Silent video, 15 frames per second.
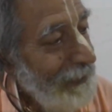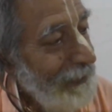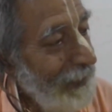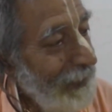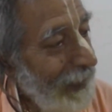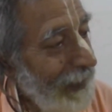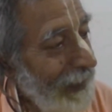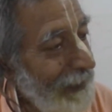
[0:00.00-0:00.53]

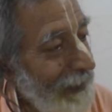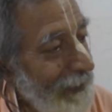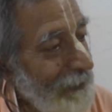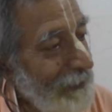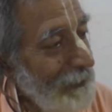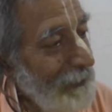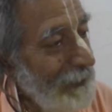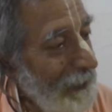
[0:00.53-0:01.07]

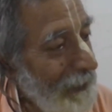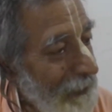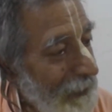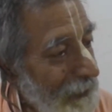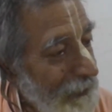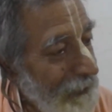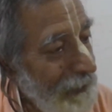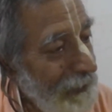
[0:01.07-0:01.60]
Then
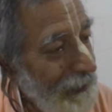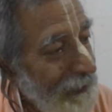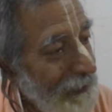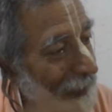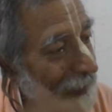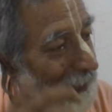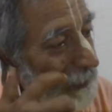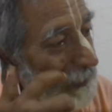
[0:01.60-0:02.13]
she is
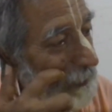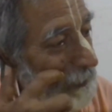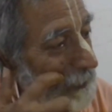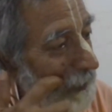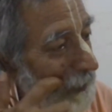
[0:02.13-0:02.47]
telling,